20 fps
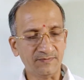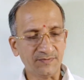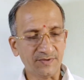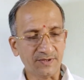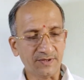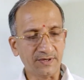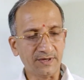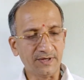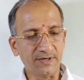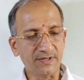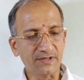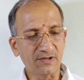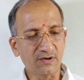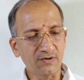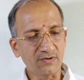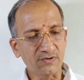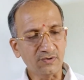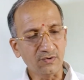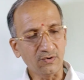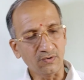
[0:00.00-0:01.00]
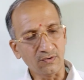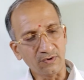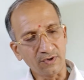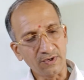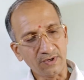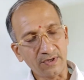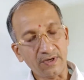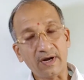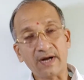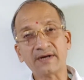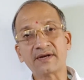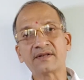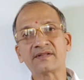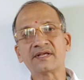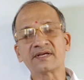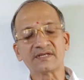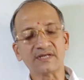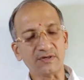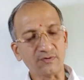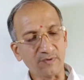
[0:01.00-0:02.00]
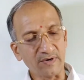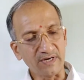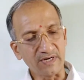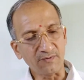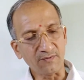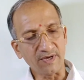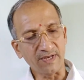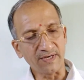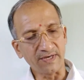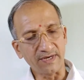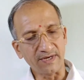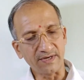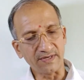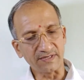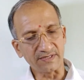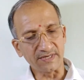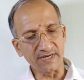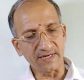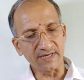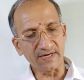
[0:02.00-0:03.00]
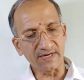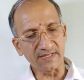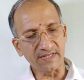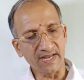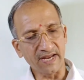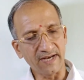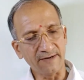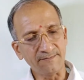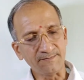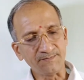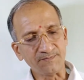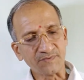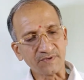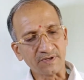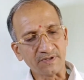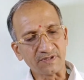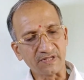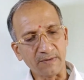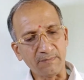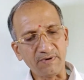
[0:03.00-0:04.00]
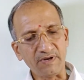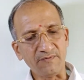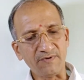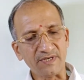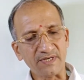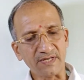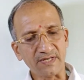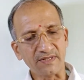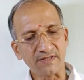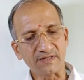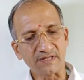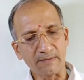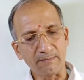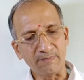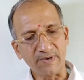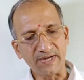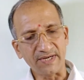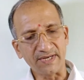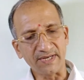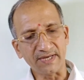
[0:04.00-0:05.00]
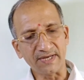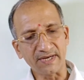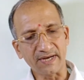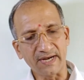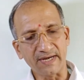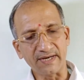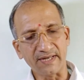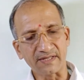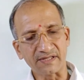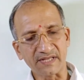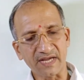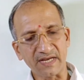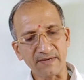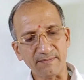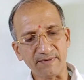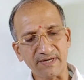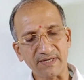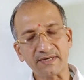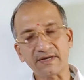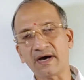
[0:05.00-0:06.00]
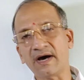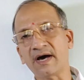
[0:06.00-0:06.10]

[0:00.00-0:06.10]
It is also under section 21, it is stated that subdivision, subletting and assignment are